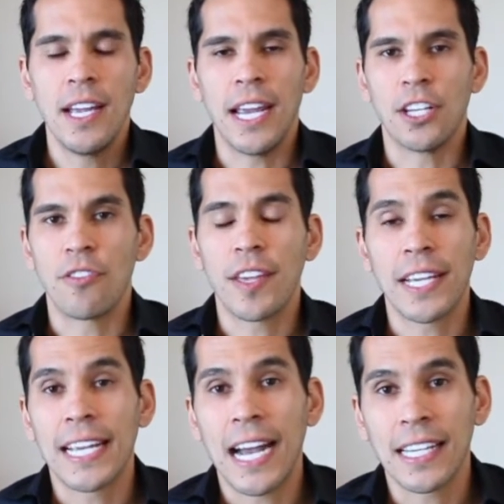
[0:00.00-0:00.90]
And you
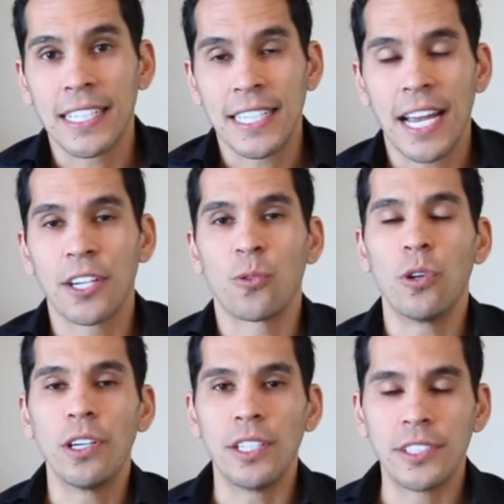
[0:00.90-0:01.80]
think a guy like Tiger
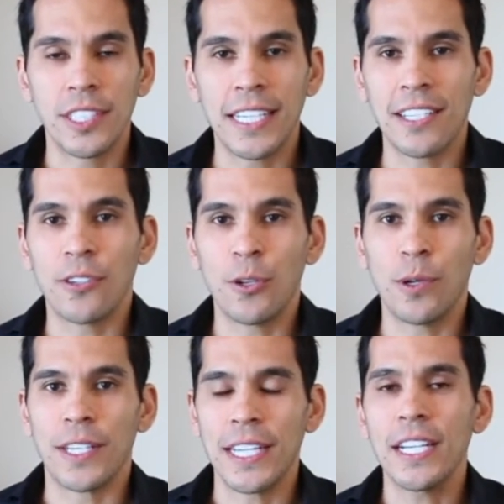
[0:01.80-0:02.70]
Woods, he
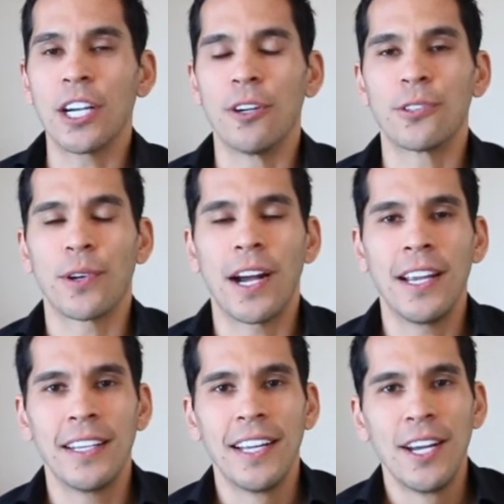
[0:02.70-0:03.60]
wouldn't need a coach,
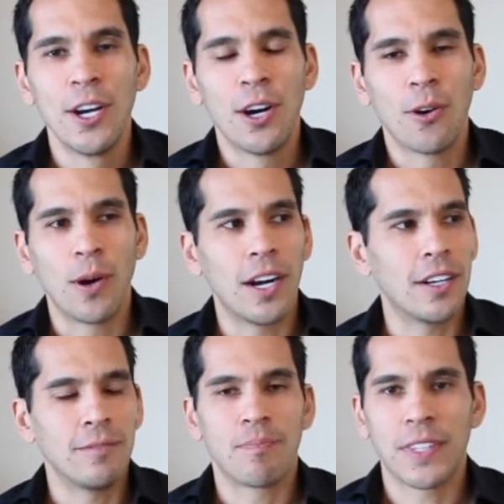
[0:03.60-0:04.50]
right?
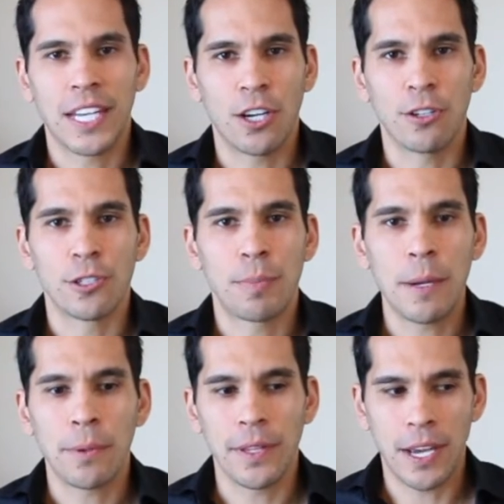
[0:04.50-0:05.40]
Well, there's
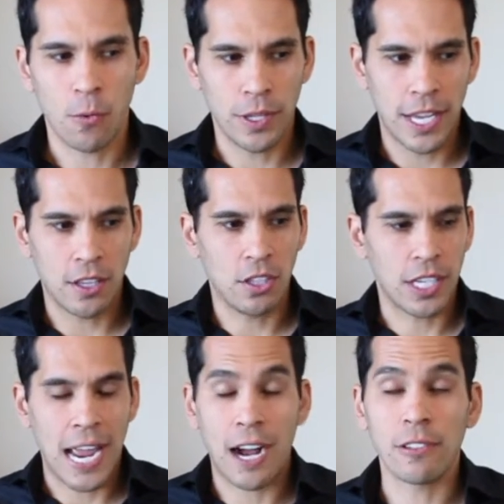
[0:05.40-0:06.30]
people that when they
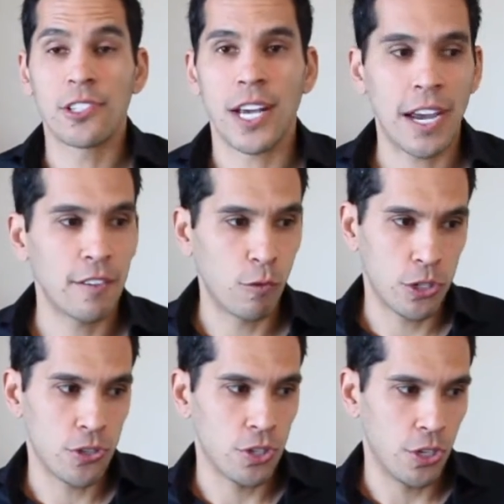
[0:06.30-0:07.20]
look outside of
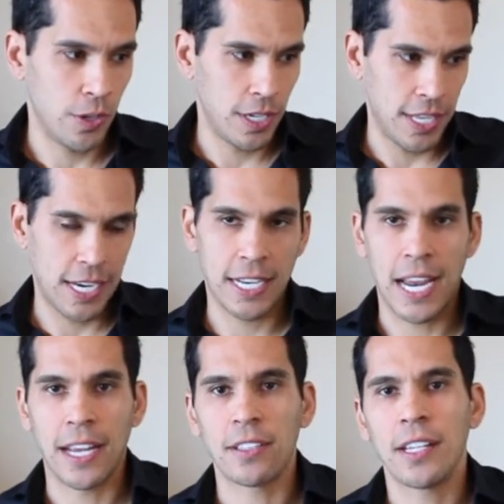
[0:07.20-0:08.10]
what you're doing and they can
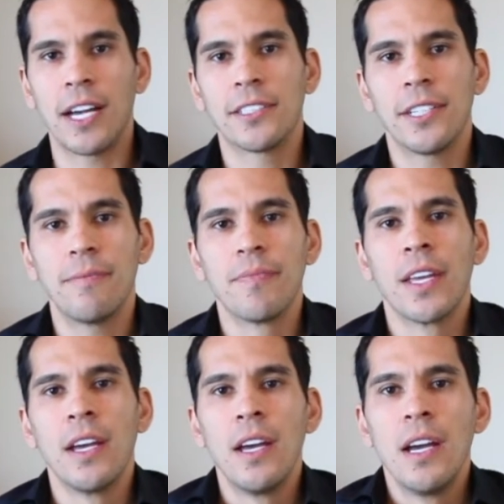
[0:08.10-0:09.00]
analyze
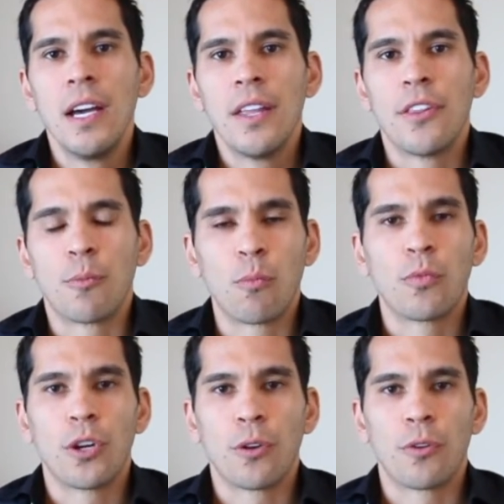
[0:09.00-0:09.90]
it,
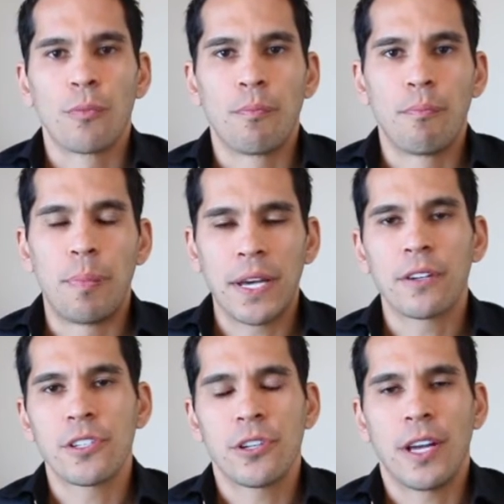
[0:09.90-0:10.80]
they're
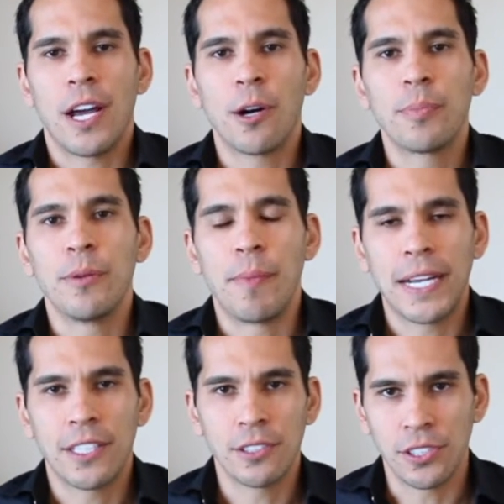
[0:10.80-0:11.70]
better to help you
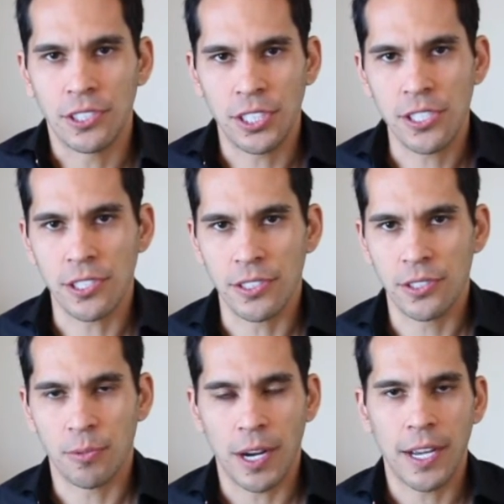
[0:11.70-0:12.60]
make those
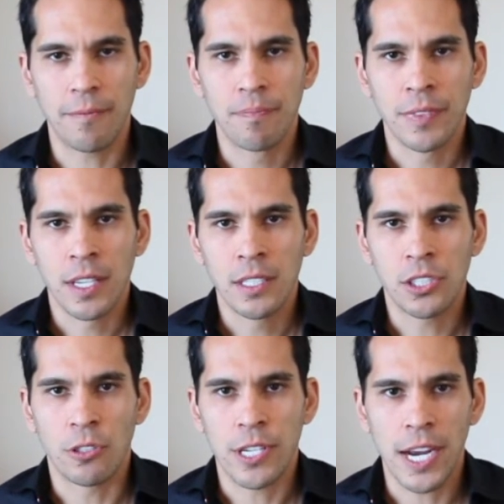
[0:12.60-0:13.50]
decisions, right?
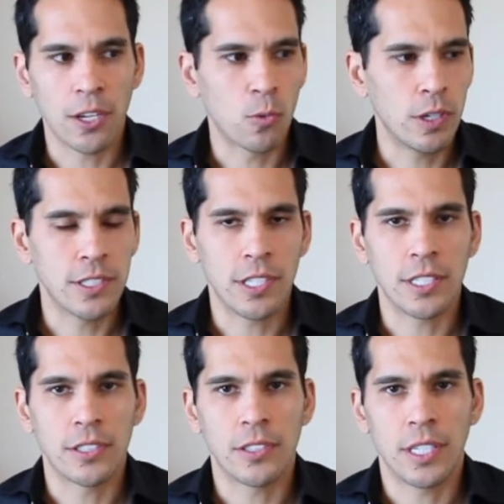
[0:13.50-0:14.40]
So Tiger Woods,
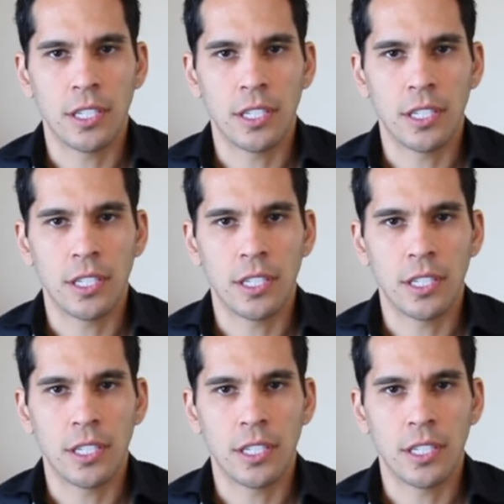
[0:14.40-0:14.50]
he's